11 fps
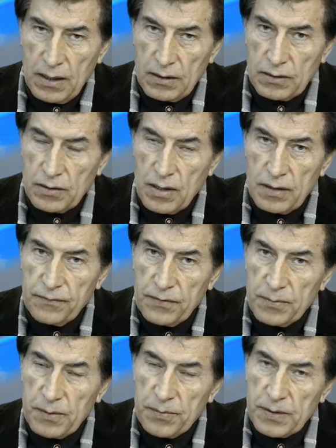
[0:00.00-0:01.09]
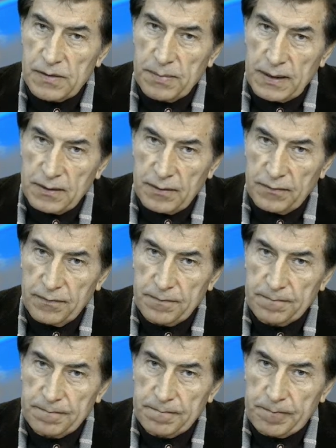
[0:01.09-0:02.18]
not from the perspective
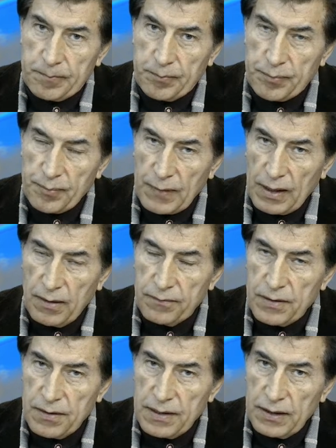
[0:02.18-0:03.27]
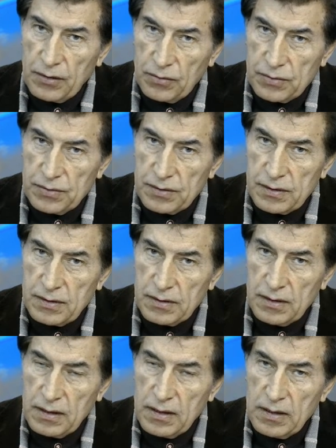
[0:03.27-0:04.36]
of the theologians,
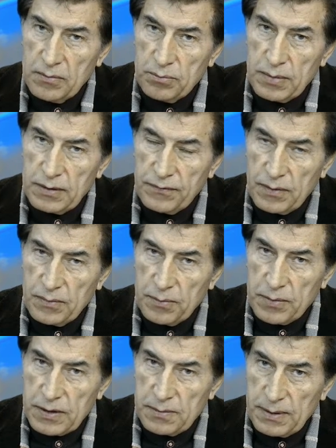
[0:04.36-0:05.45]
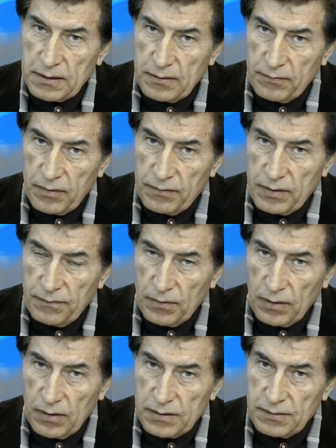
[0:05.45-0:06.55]
but from the perspective of the
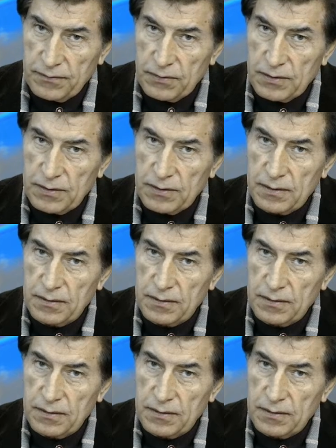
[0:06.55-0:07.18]
philosophers.